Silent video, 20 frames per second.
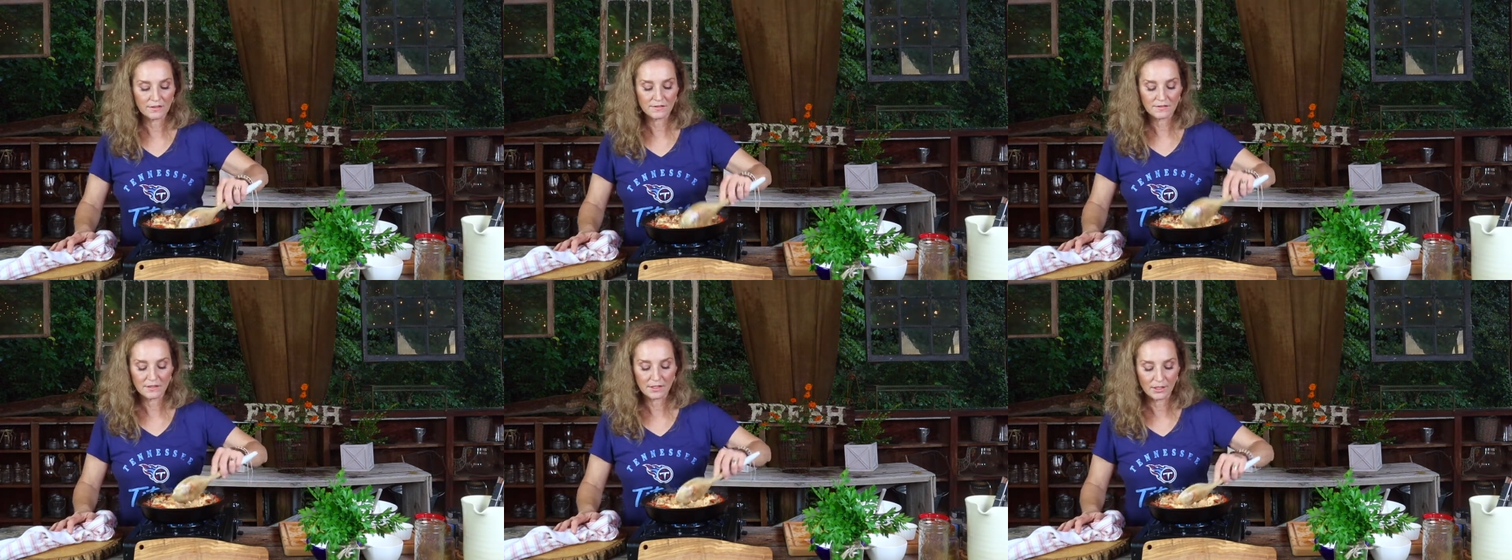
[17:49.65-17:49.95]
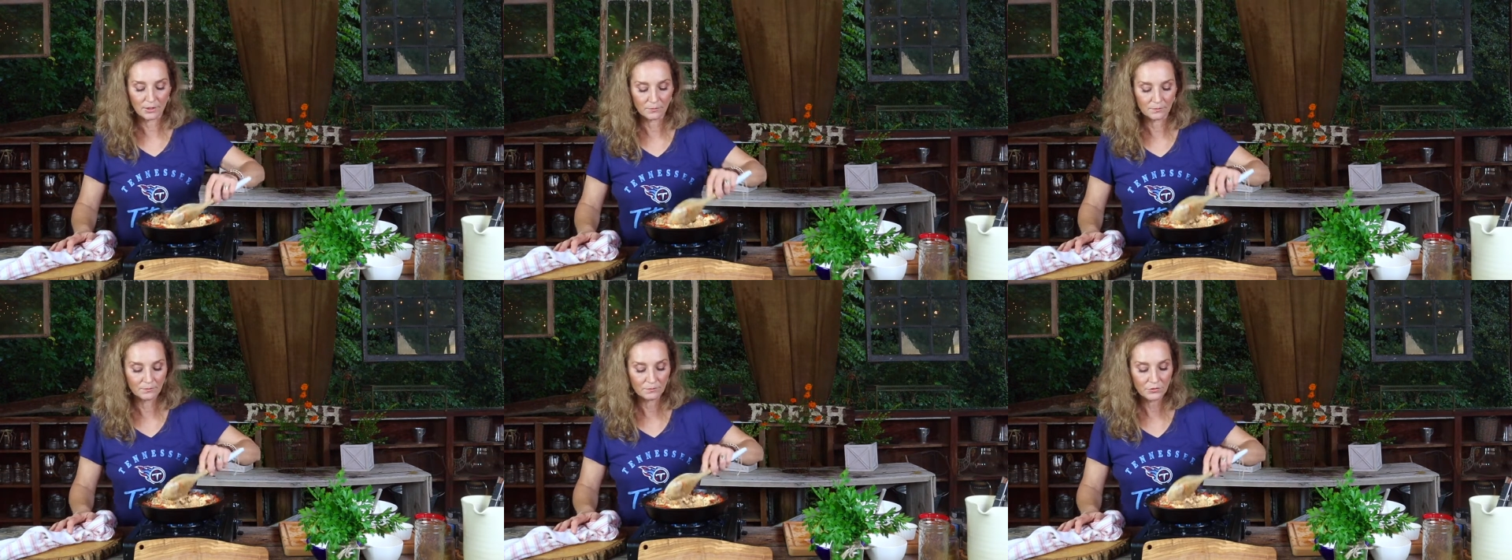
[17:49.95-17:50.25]
So
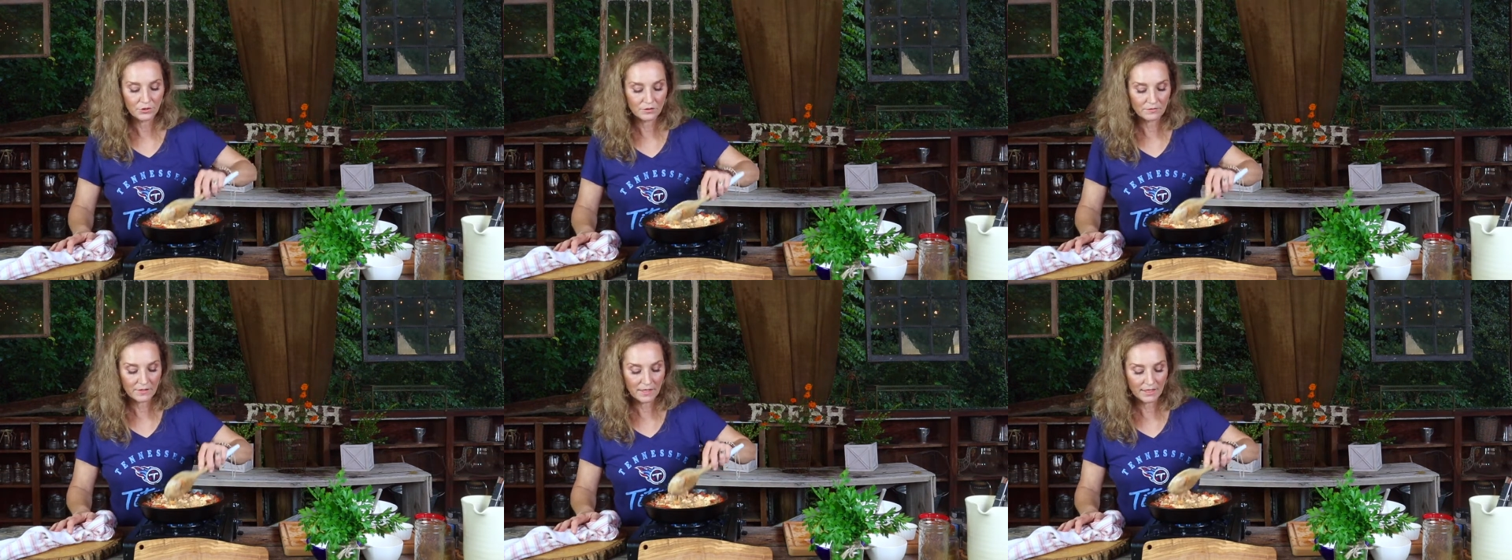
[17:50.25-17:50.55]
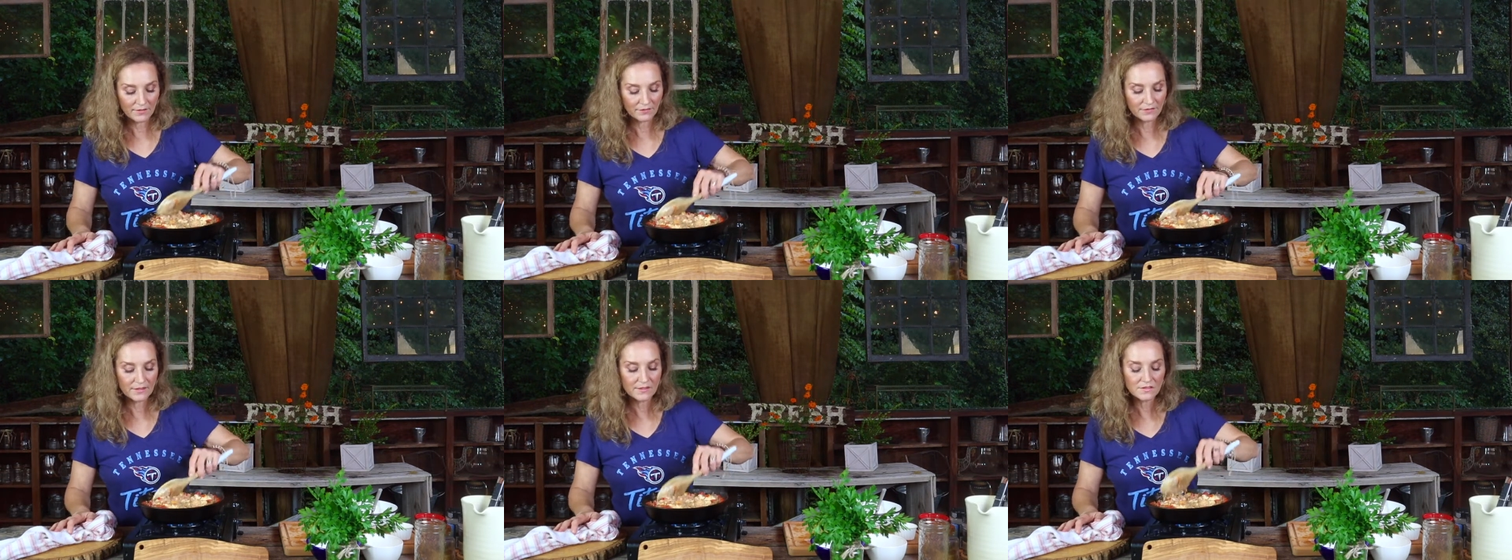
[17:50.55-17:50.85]
you've
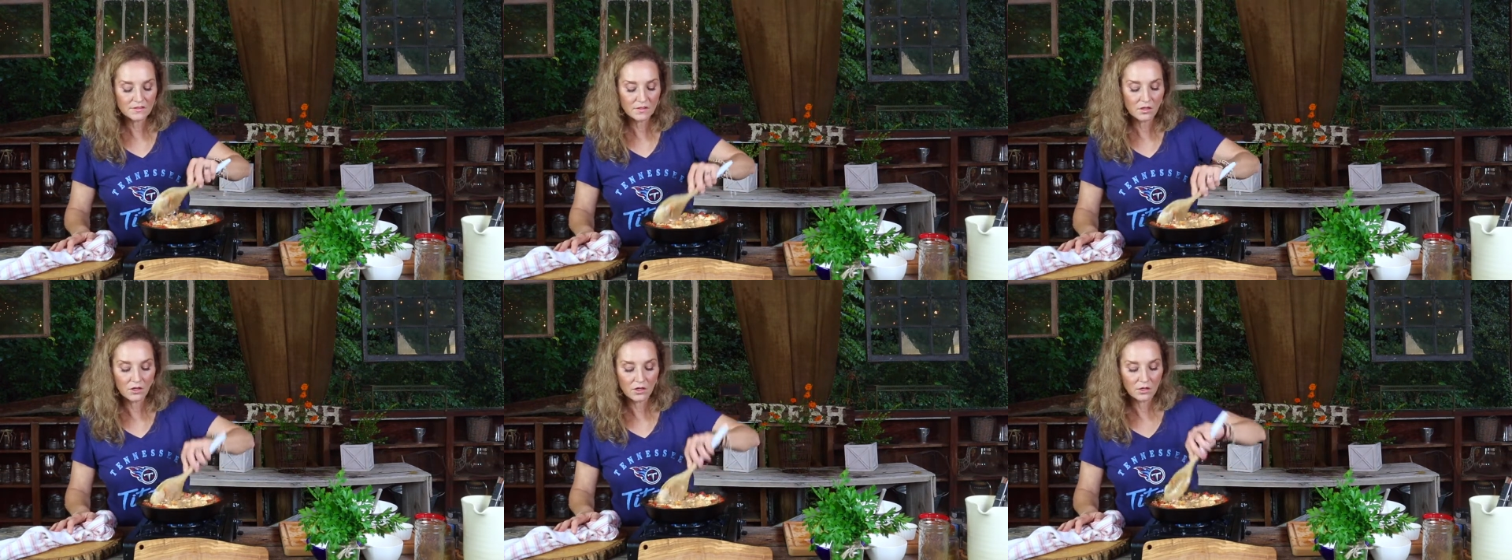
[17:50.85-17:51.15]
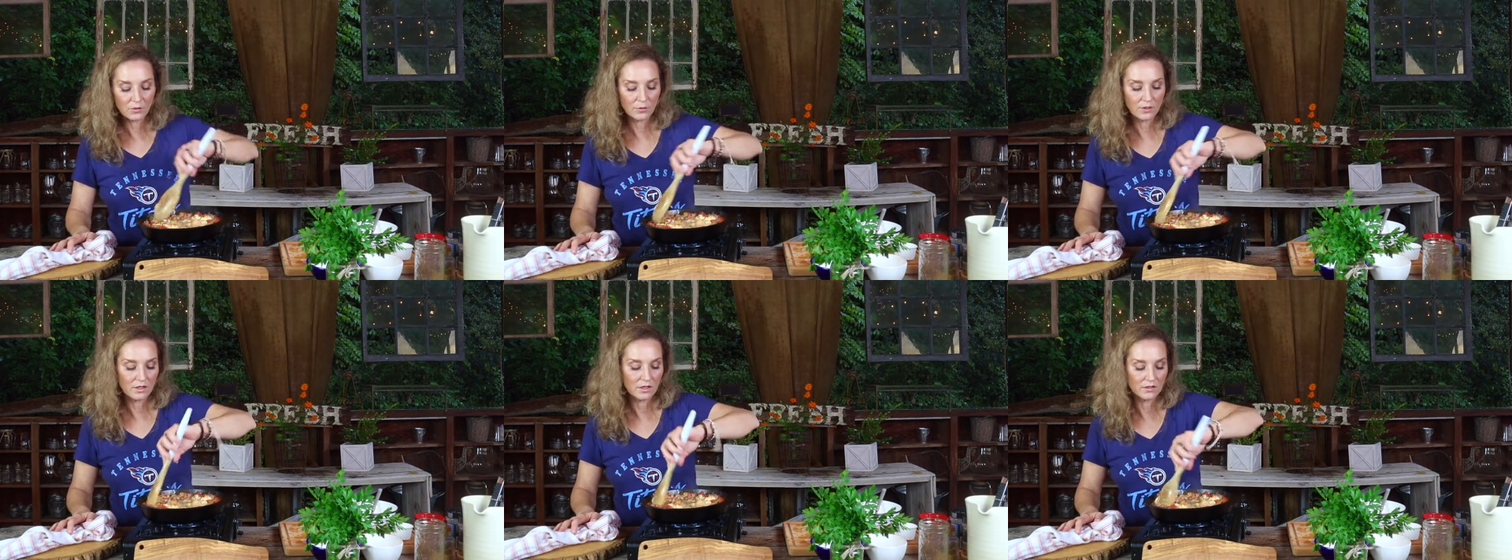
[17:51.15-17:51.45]
got this all
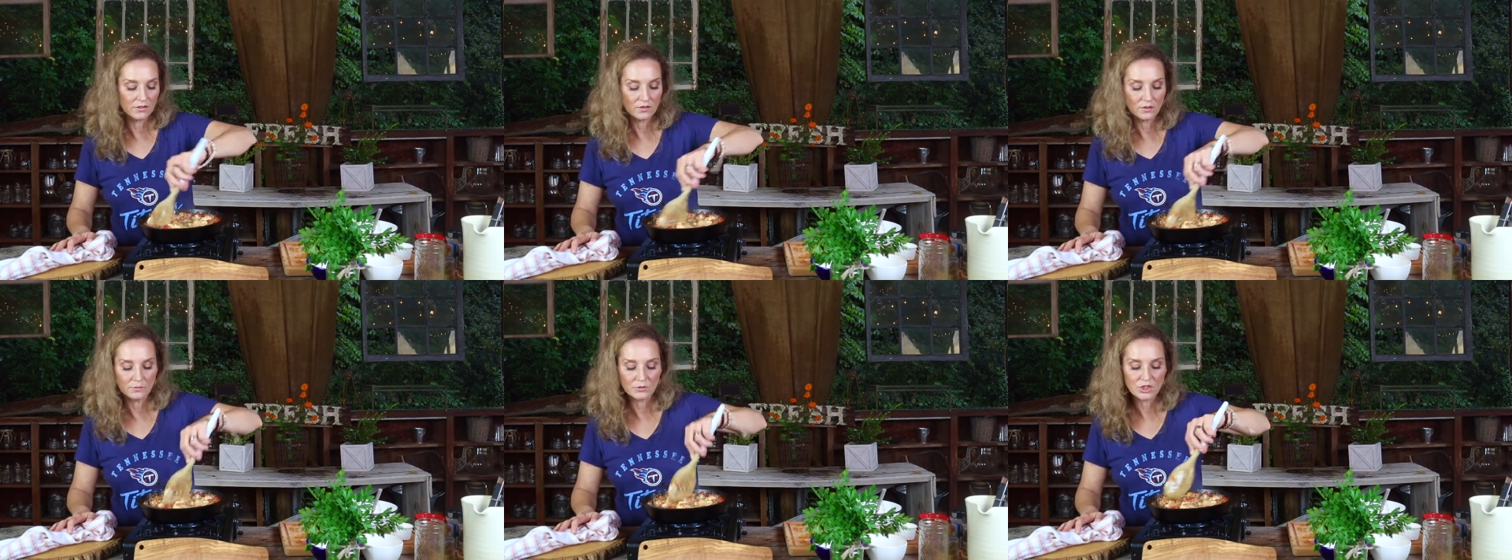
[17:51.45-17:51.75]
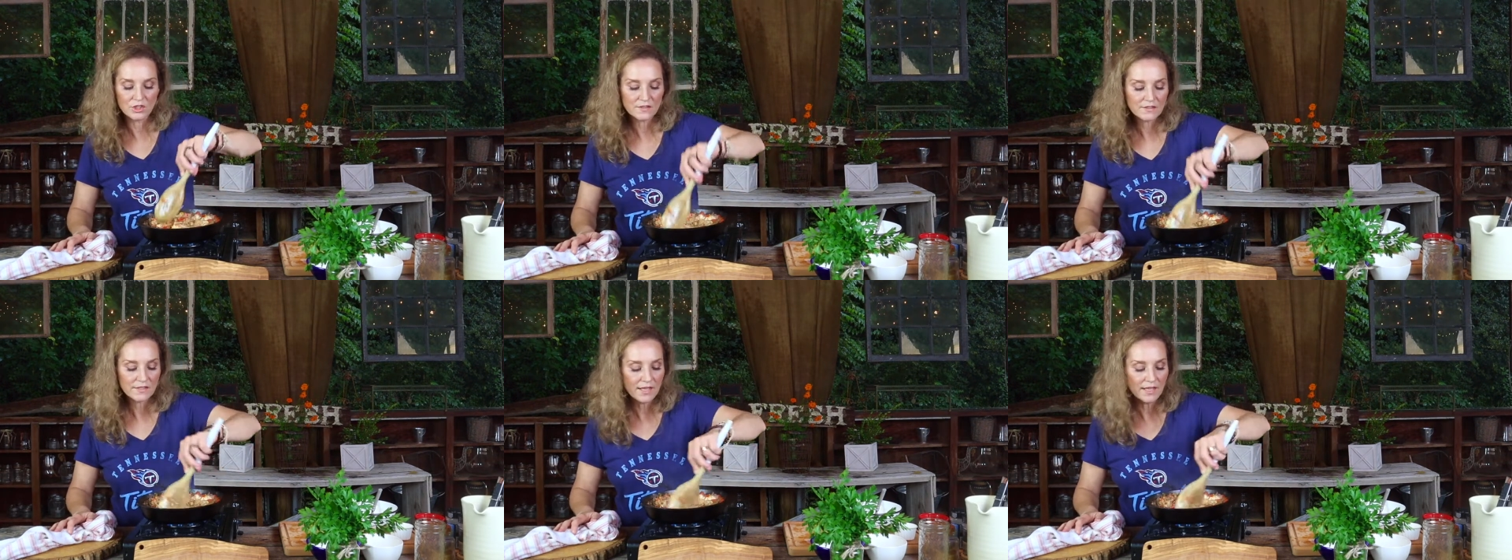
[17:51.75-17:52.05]
going on. So I'm
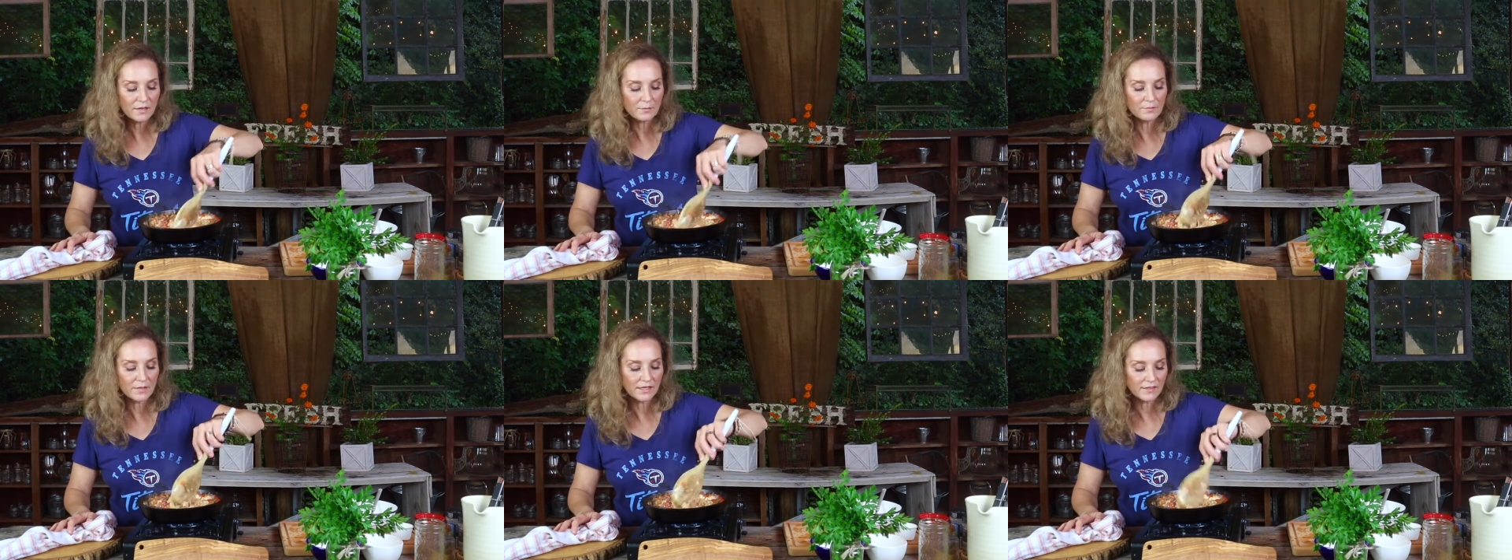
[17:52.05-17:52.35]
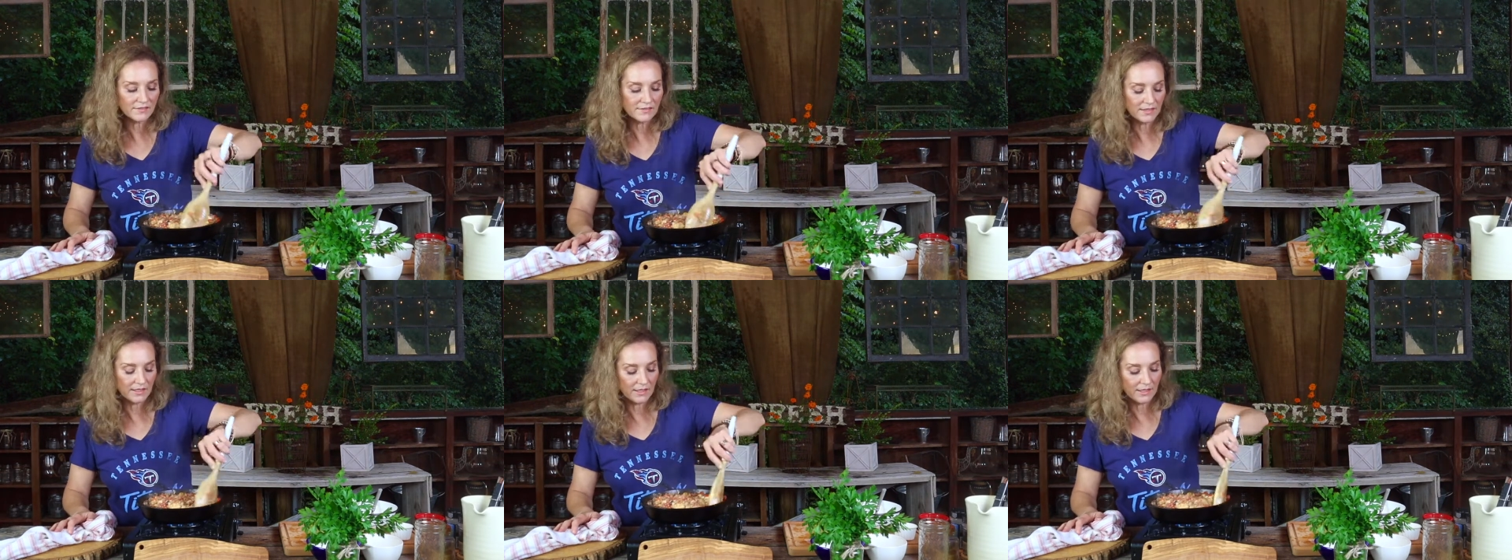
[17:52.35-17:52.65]
just kind of
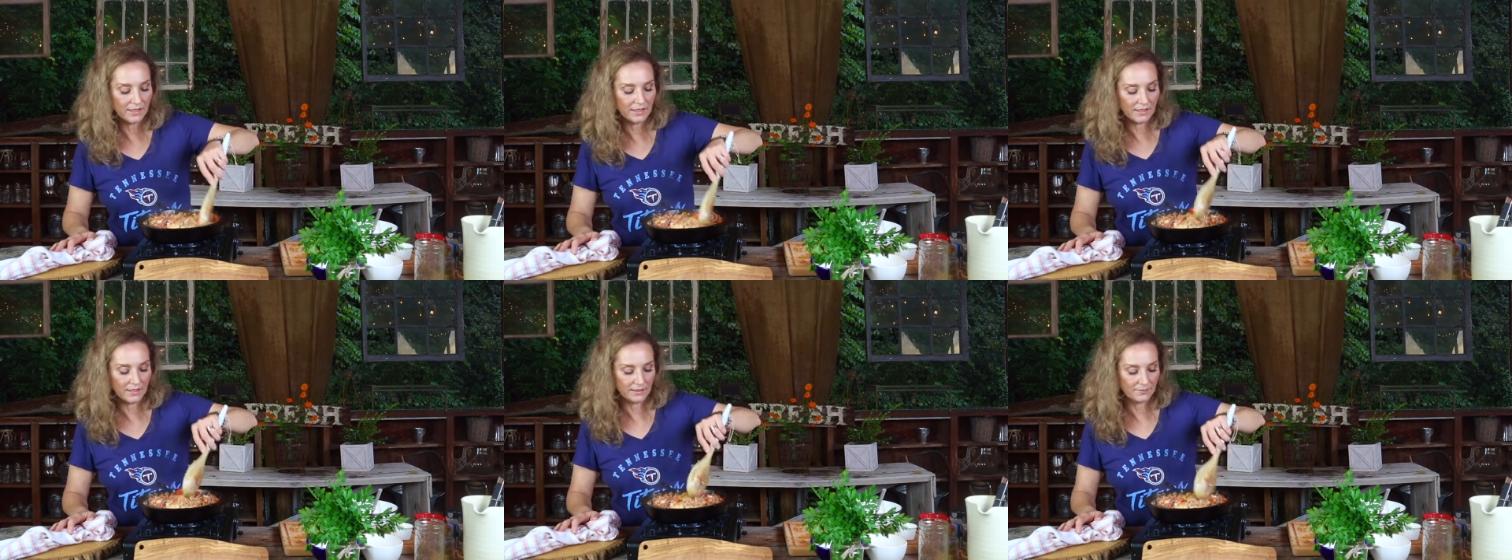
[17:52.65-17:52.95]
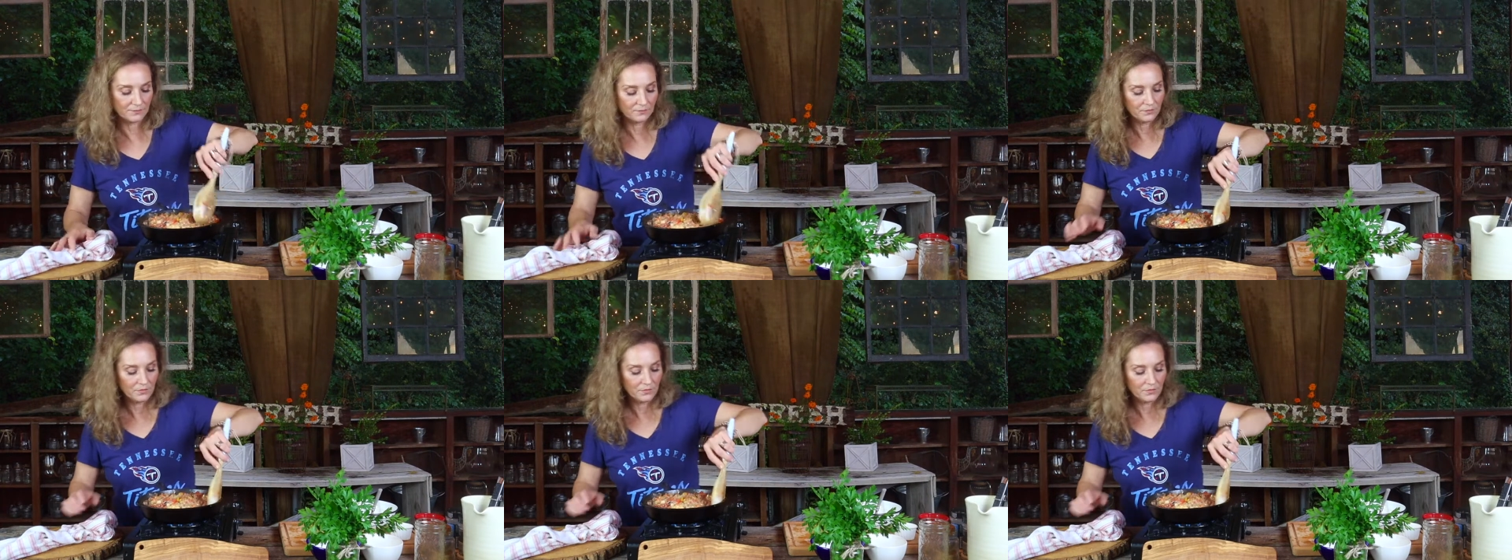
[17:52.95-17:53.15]
mixing it in.